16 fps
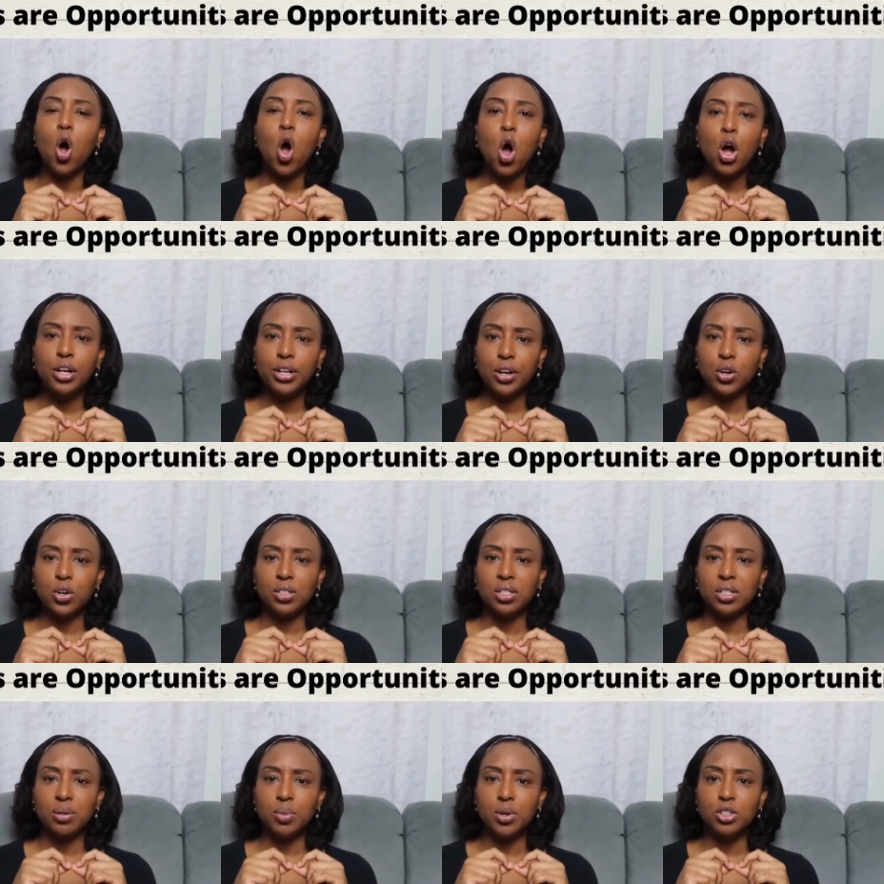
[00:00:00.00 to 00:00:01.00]
all your
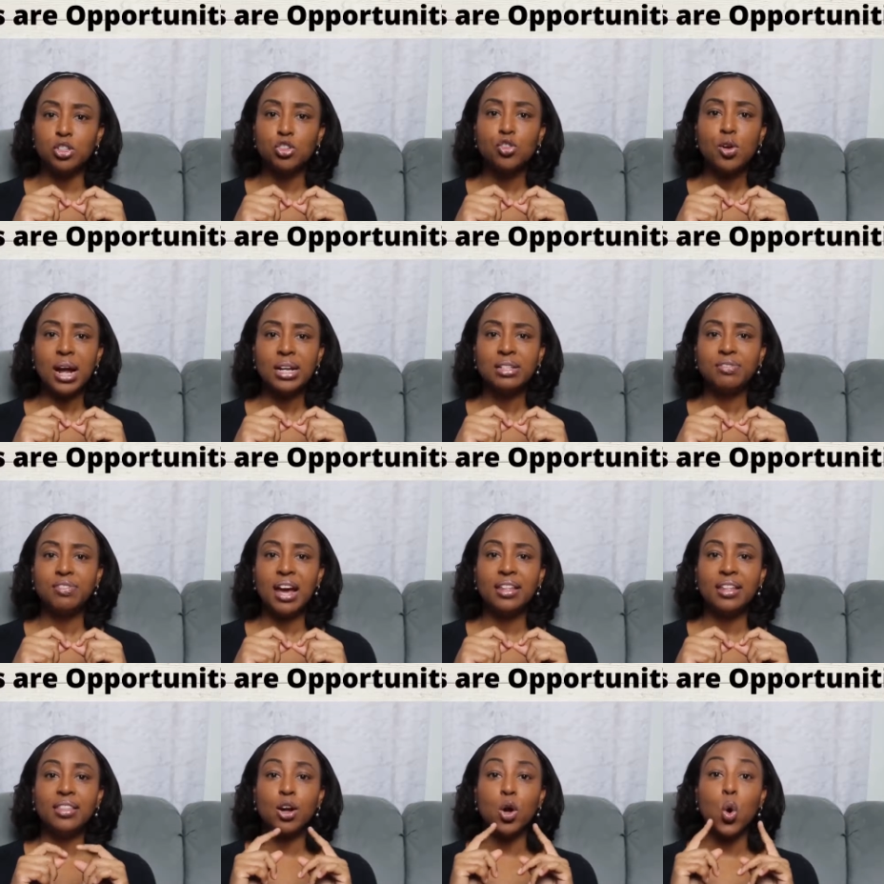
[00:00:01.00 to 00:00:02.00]
customers try to
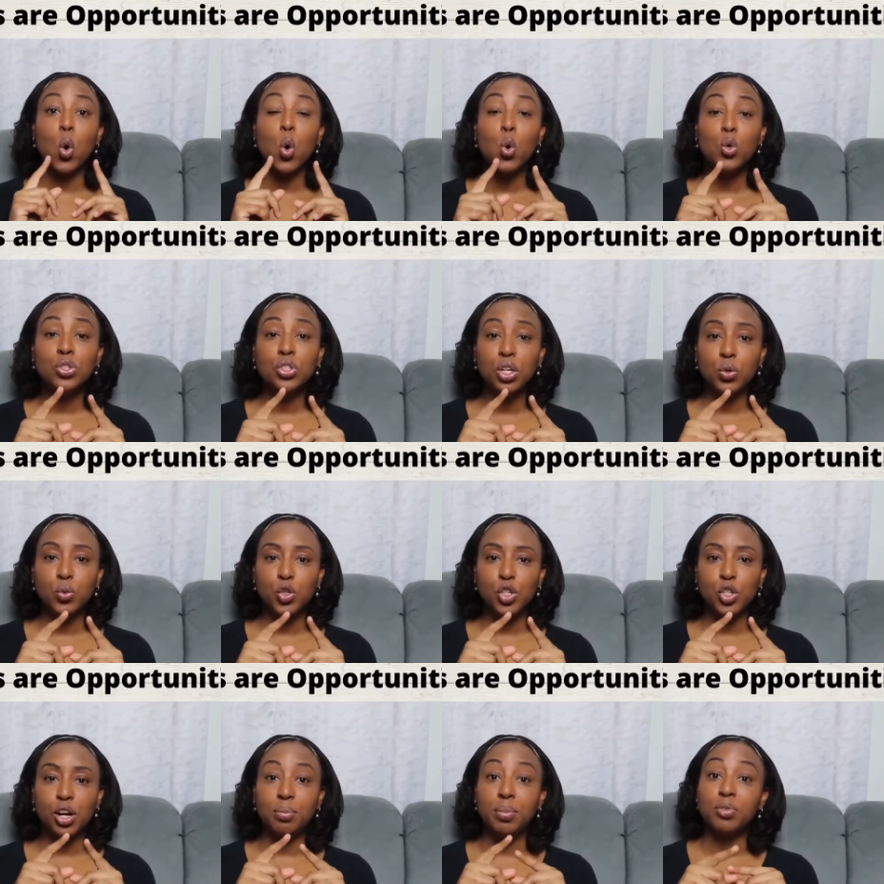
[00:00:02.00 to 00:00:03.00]
find their own
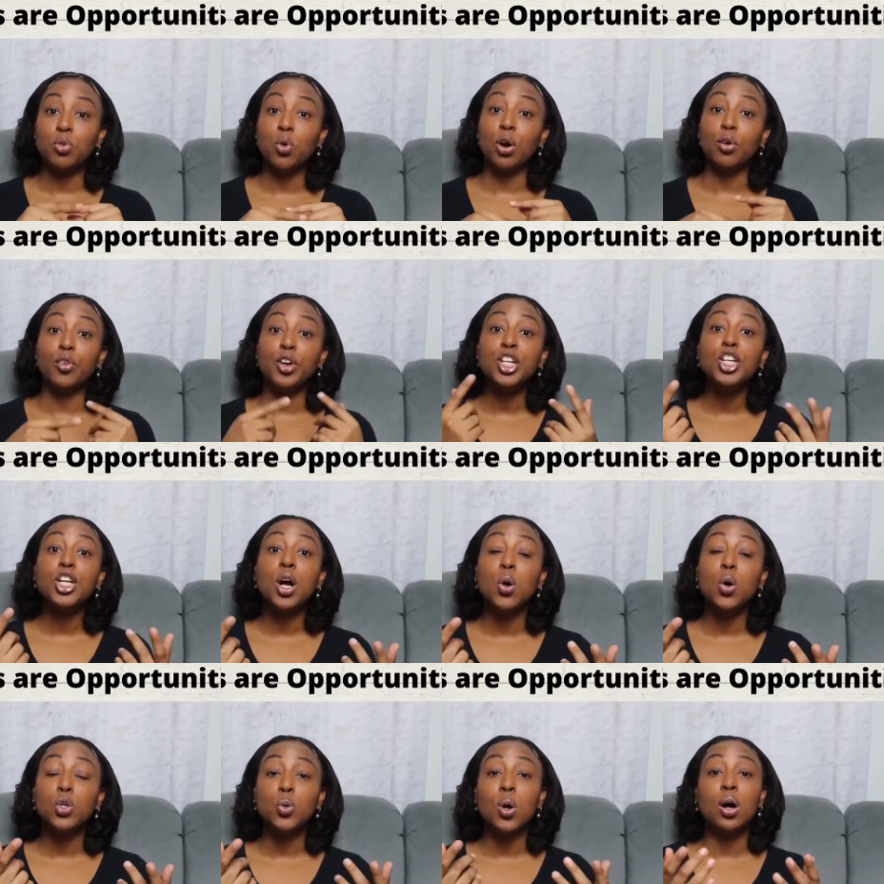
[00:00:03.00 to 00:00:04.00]
solution before reaching
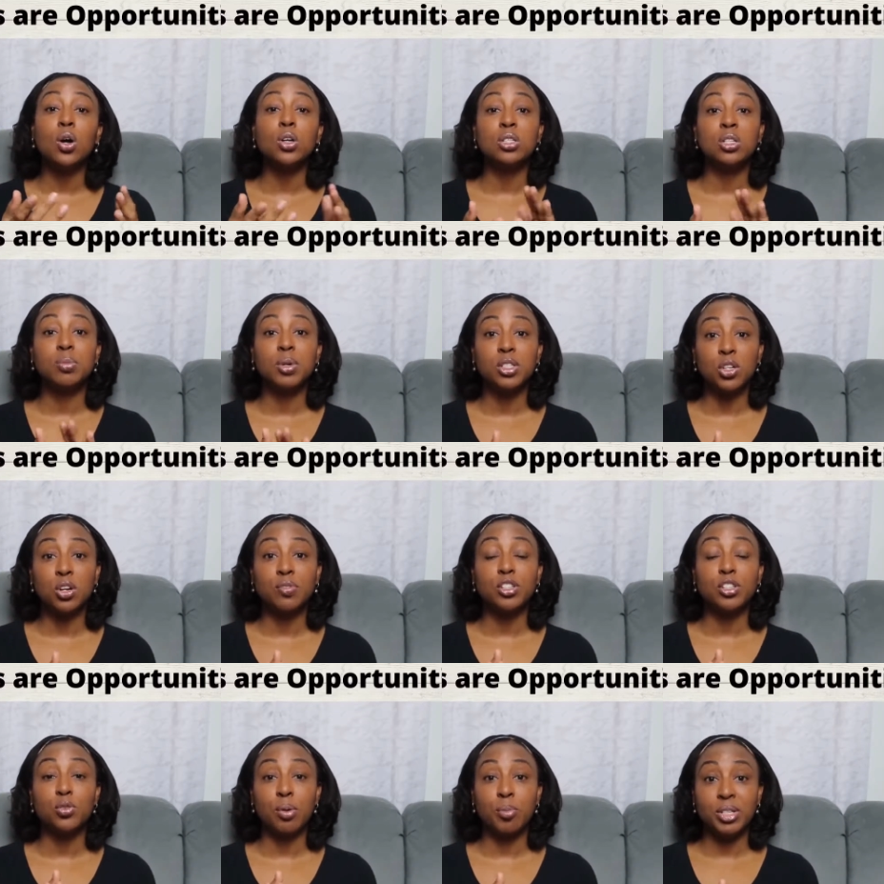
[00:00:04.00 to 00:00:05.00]
out to a customer
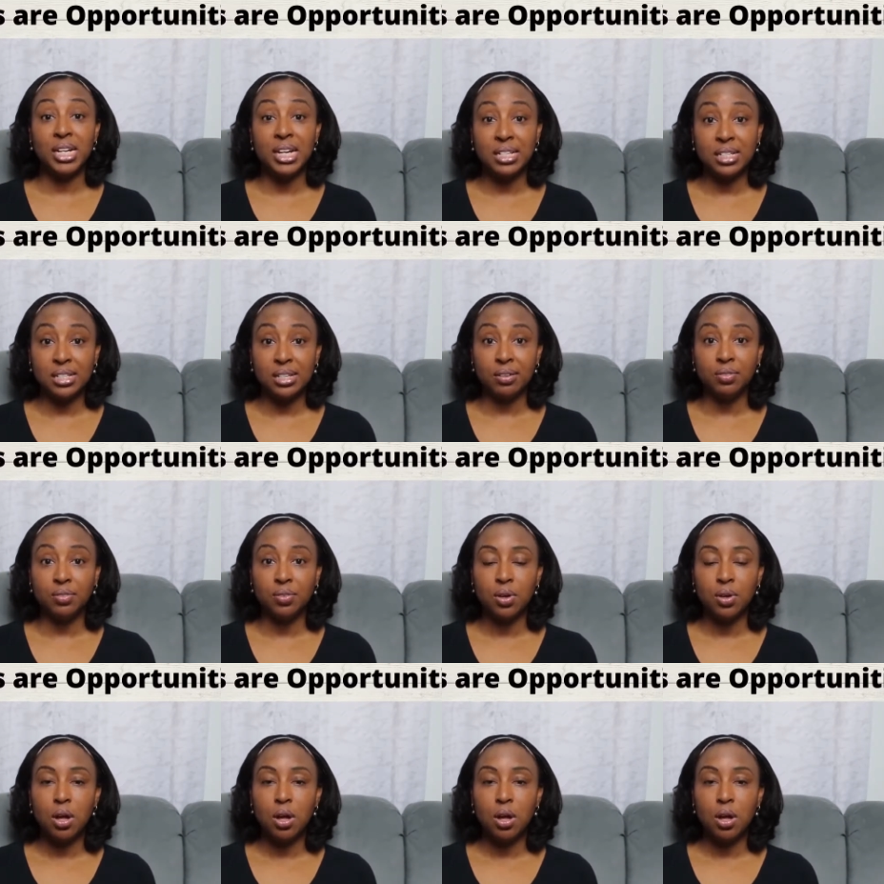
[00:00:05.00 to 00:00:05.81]
service representative.